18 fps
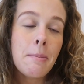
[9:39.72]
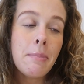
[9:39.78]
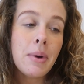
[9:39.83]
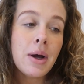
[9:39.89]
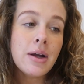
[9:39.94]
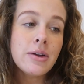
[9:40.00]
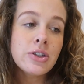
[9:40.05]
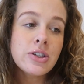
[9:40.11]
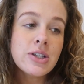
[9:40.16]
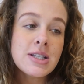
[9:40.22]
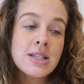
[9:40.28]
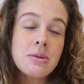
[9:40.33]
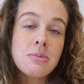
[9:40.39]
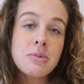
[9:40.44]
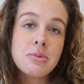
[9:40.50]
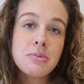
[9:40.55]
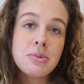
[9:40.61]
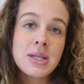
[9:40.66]
But she
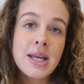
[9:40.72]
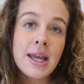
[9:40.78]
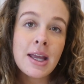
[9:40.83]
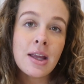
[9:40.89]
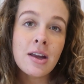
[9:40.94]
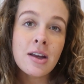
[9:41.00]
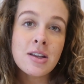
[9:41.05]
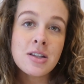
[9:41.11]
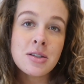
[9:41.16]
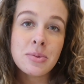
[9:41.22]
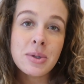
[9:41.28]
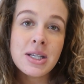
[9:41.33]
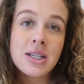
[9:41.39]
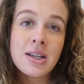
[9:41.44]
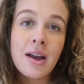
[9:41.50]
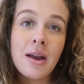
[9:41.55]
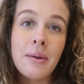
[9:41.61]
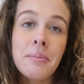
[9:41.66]
seems to be taking her
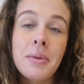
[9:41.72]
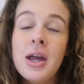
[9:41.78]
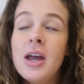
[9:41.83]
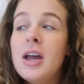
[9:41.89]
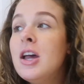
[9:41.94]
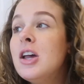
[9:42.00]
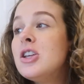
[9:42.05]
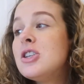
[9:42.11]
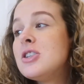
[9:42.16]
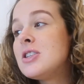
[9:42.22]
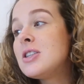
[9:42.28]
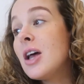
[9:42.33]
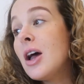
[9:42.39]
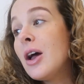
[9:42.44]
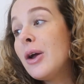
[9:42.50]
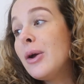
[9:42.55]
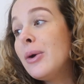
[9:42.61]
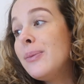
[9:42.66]
sweet time,
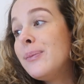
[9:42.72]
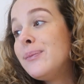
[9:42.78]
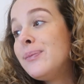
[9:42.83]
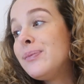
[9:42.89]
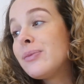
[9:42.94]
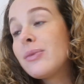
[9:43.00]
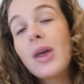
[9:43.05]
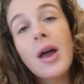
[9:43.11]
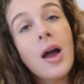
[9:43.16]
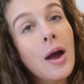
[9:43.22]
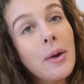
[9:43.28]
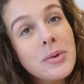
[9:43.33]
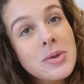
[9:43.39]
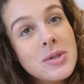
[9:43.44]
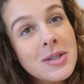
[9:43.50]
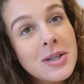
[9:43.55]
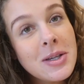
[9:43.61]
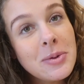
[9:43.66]
so I
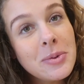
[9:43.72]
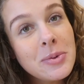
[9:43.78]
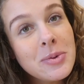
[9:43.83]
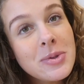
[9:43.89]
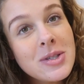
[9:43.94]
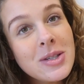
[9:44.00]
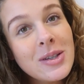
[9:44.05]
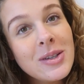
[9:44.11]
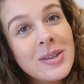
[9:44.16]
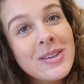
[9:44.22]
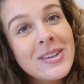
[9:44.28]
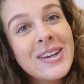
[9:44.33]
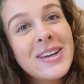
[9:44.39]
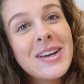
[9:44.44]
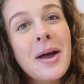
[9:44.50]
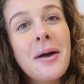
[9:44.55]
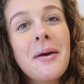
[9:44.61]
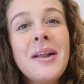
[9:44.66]
will see you all soon.
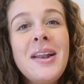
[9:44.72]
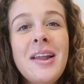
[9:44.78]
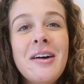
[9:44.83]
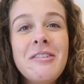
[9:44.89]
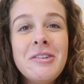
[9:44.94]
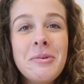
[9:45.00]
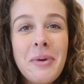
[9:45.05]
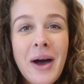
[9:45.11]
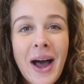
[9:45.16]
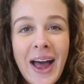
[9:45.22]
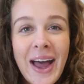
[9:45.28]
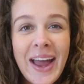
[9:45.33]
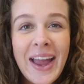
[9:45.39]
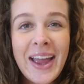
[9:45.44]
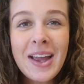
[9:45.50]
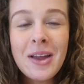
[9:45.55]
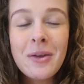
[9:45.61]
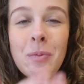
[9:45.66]
Love you,
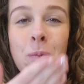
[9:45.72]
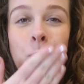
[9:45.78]
bye.